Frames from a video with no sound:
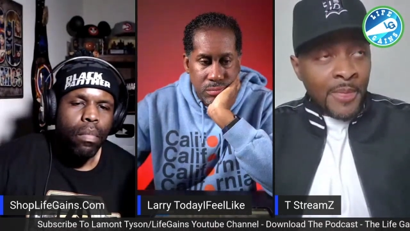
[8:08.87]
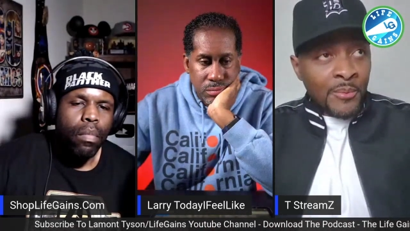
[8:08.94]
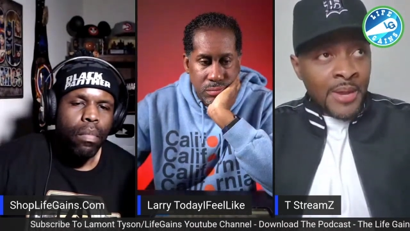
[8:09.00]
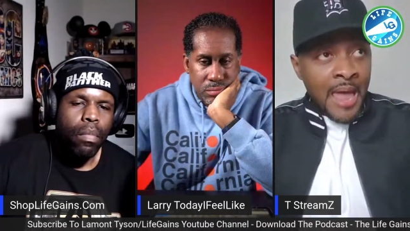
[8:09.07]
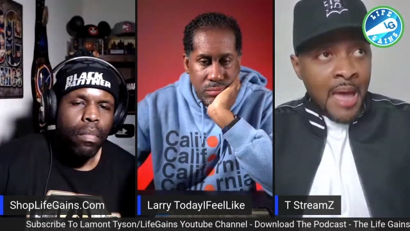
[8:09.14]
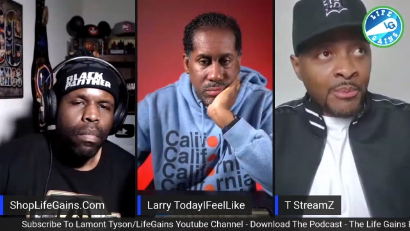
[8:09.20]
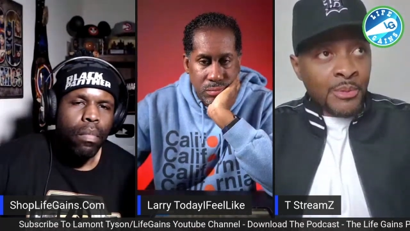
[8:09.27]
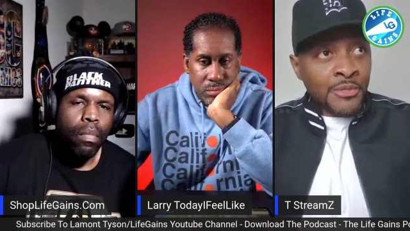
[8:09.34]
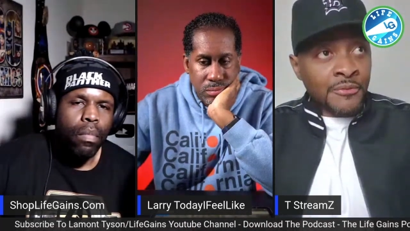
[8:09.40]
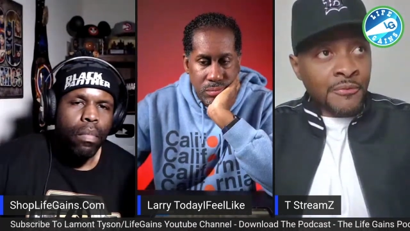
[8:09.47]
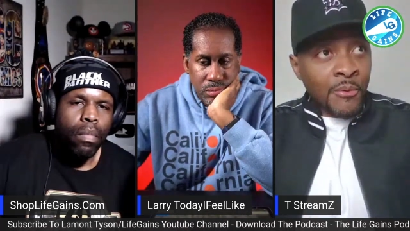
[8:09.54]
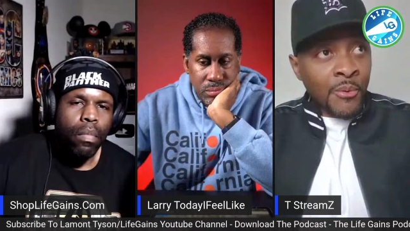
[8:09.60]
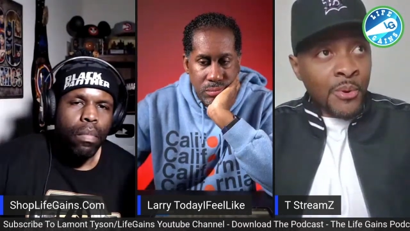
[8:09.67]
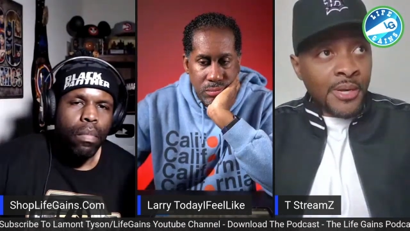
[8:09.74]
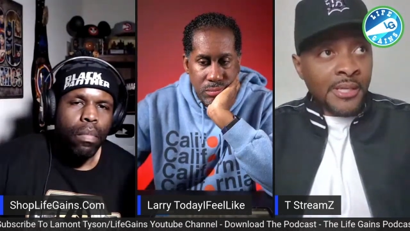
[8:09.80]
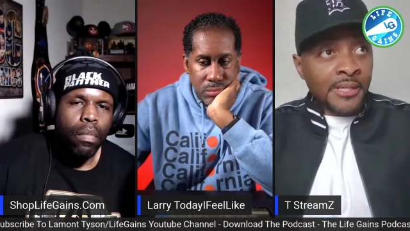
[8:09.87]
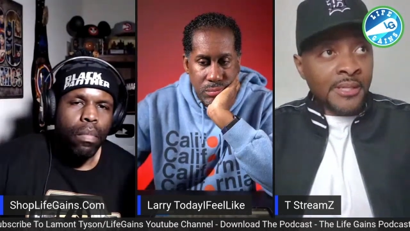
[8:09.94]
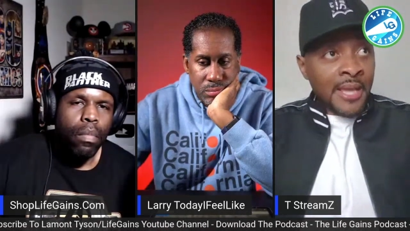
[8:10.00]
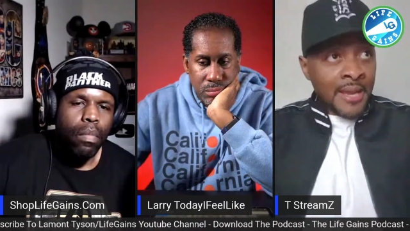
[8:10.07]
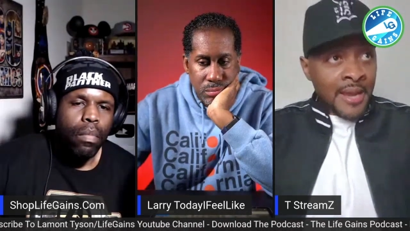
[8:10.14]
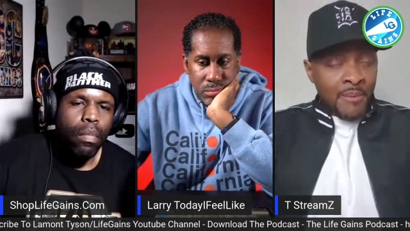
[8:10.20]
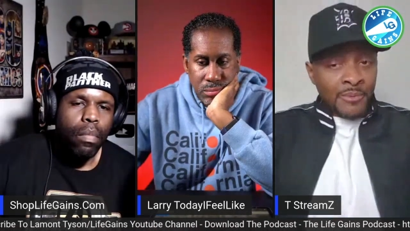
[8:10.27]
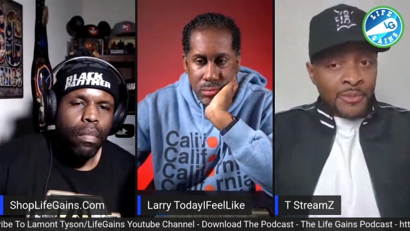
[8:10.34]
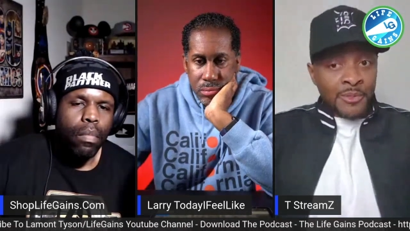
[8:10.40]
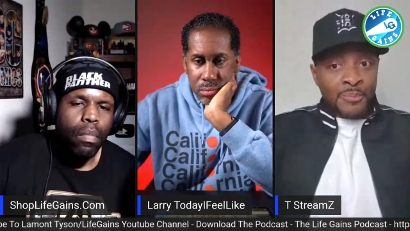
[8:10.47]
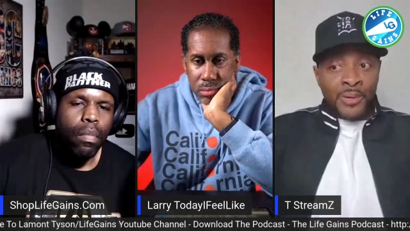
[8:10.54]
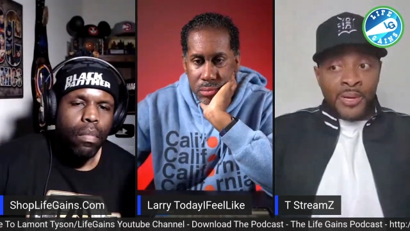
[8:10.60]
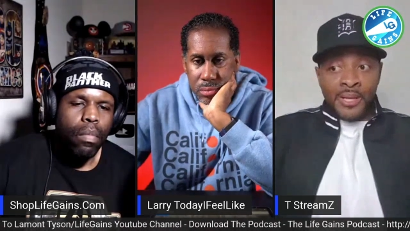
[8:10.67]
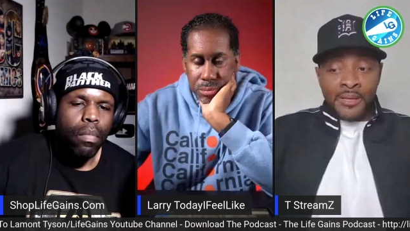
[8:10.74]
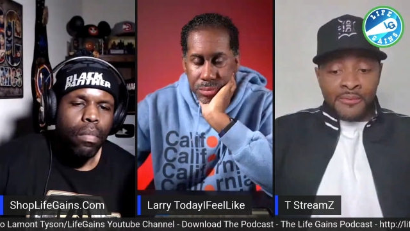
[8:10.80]
Speaker 1: when I was forty and I was
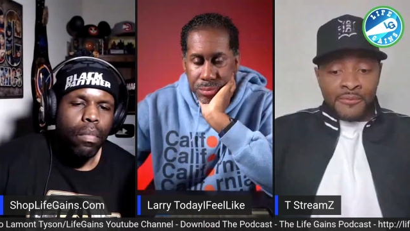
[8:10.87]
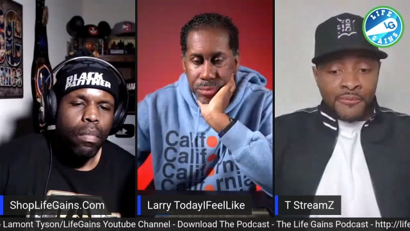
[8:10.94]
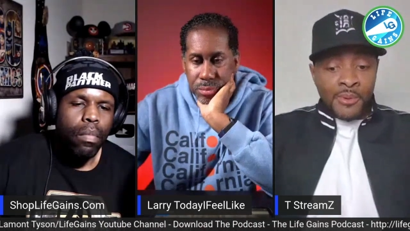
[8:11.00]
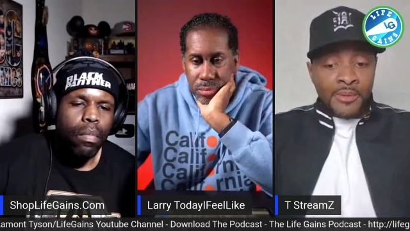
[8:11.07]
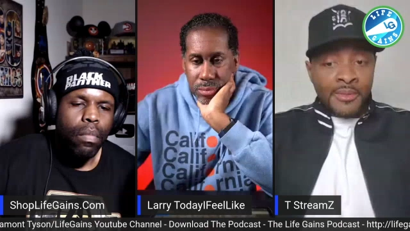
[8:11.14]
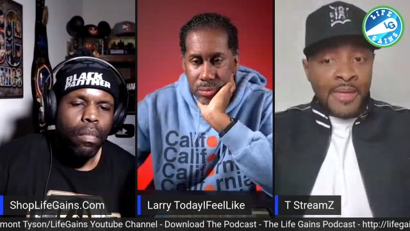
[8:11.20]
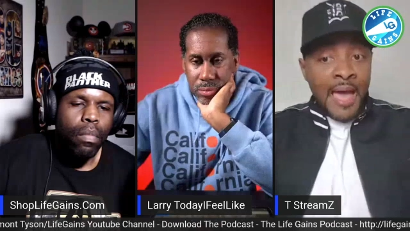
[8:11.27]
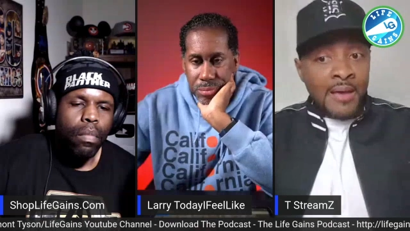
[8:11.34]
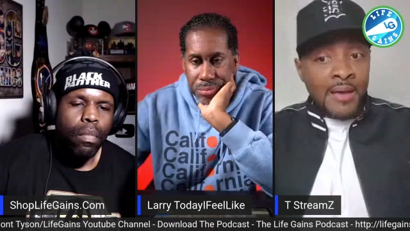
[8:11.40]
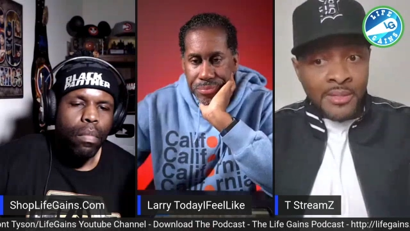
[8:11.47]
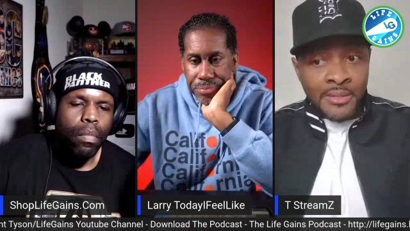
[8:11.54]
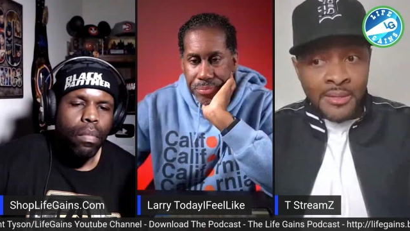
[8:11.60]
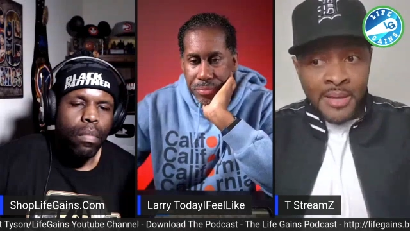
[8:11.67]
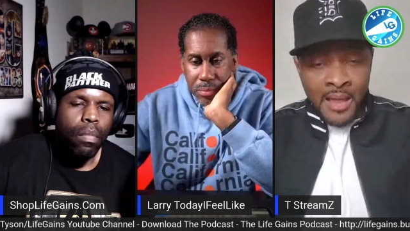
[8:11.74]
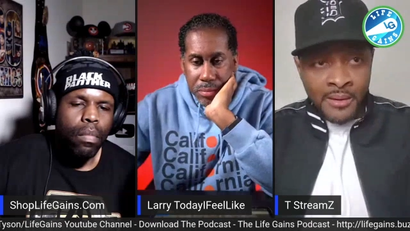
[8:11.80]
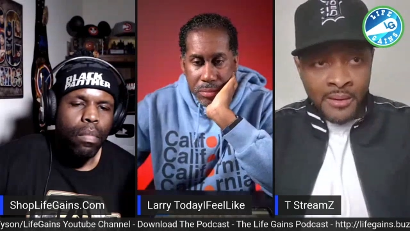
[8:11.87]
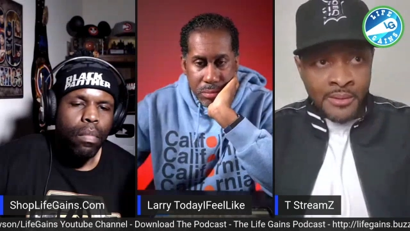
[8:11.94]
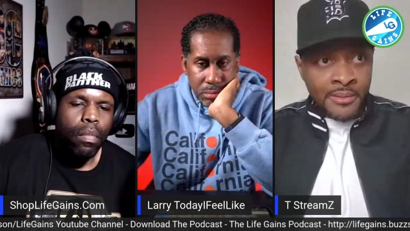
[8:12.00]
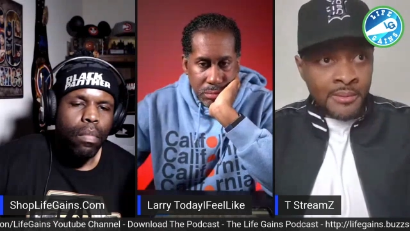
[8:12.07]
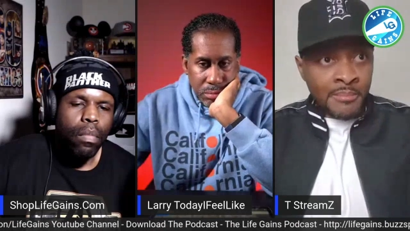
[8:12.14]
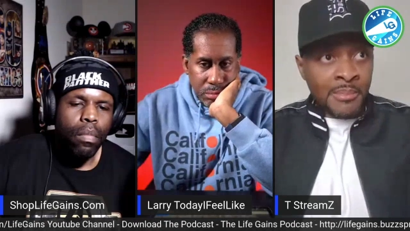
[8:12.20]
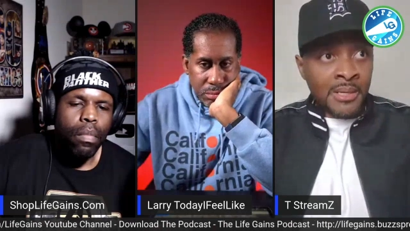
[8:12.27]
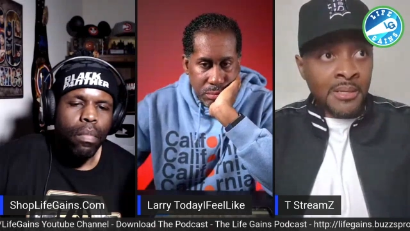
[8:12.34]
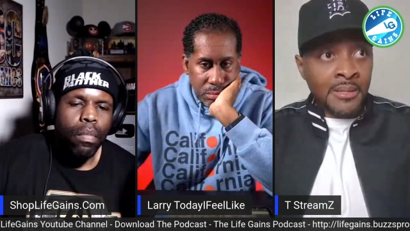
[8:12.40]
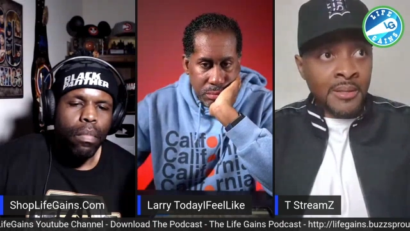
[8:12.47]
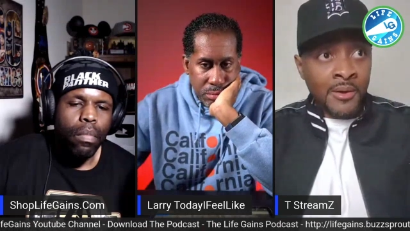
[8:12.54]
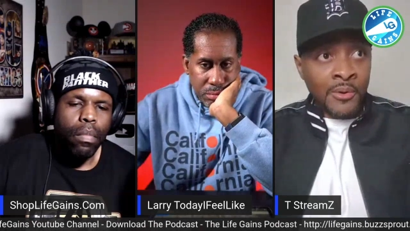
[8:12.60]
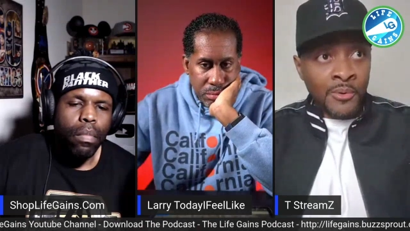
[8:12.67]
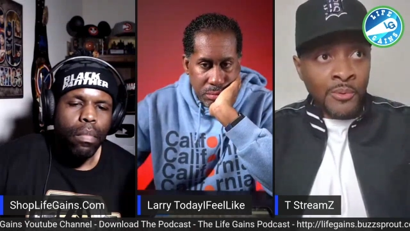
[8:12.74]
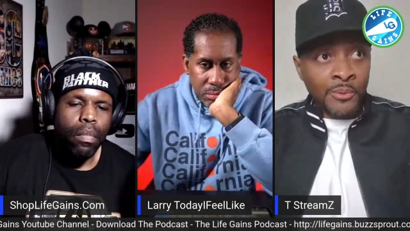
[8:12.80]
bringing four thousand dollars a month
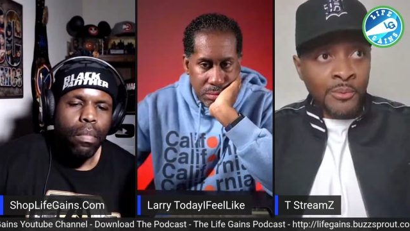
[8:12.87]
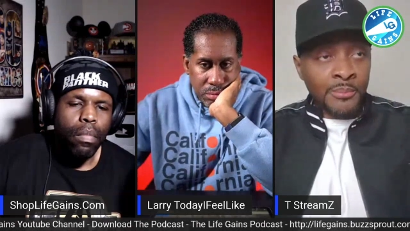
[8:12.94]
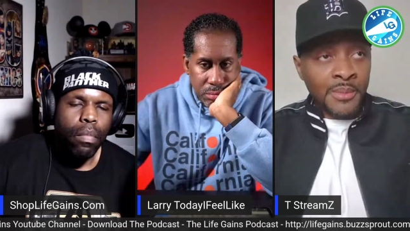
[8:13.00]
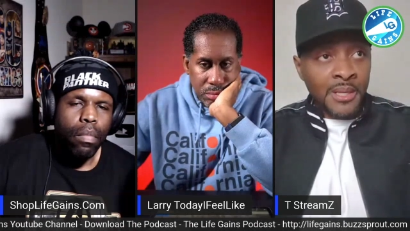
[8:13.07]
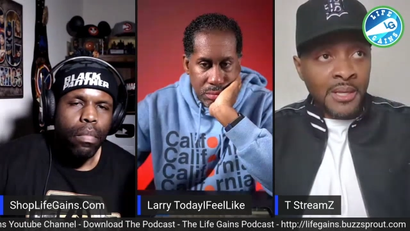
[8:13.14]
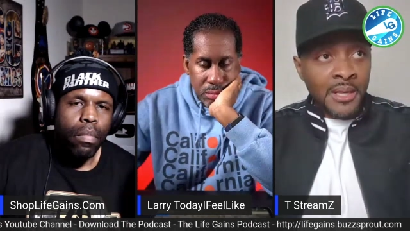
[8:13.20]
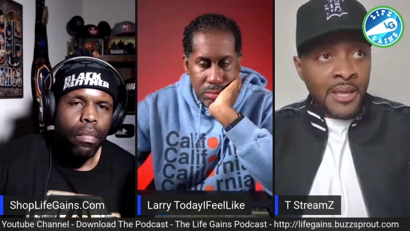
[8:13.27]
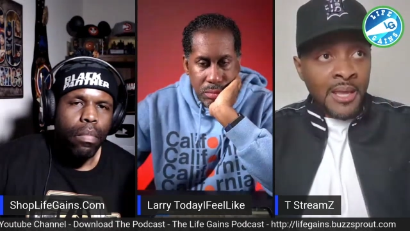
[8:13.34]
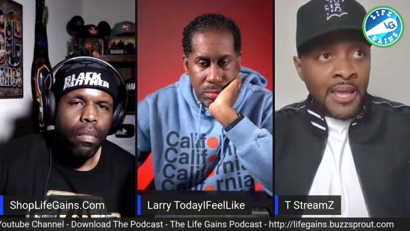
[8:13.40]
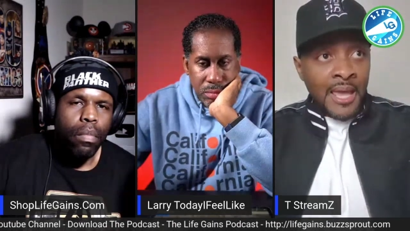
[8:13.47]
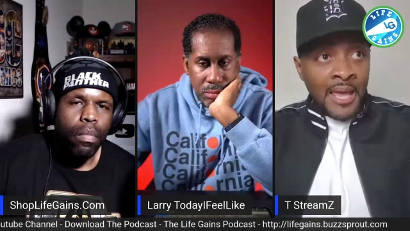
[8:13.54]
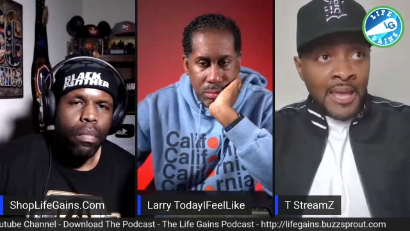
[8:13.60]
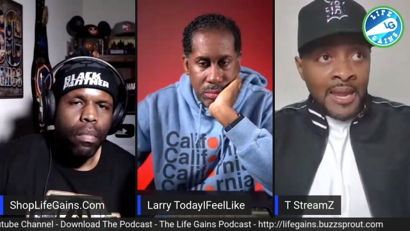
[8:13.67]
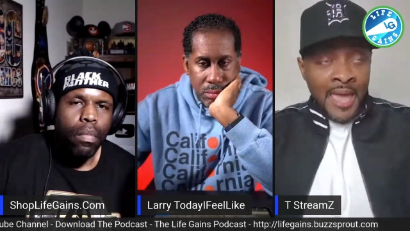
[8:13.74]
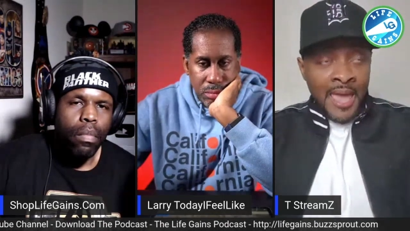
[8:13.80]
home and